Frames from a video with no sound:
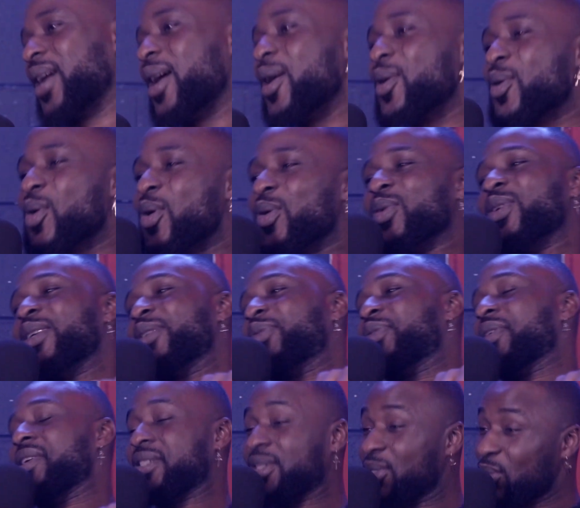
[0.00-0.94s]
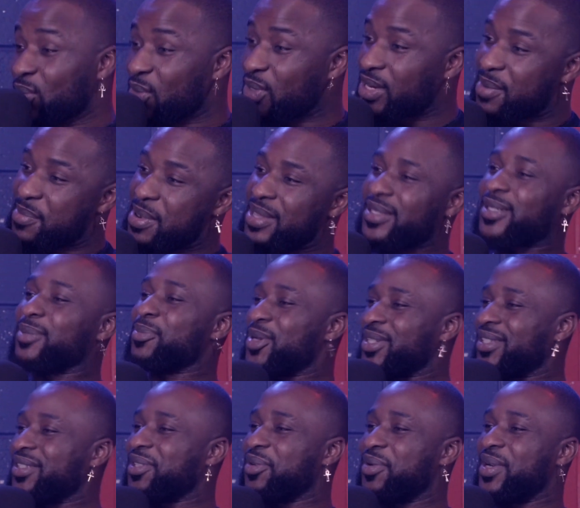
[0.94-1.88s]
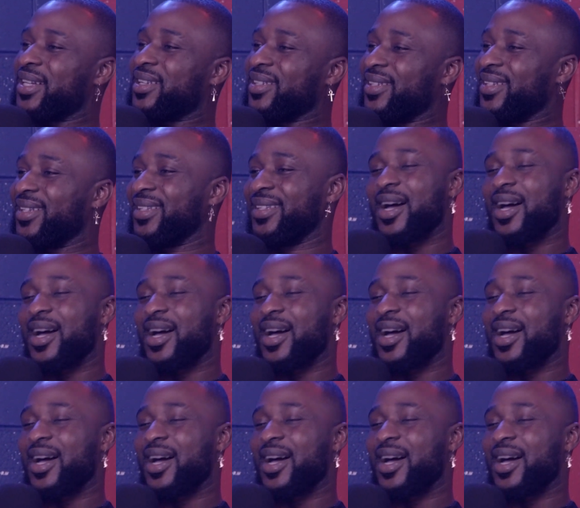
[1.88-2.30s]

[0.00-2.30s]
I'll go on OnlyFans. You know the amount of money they're raking in.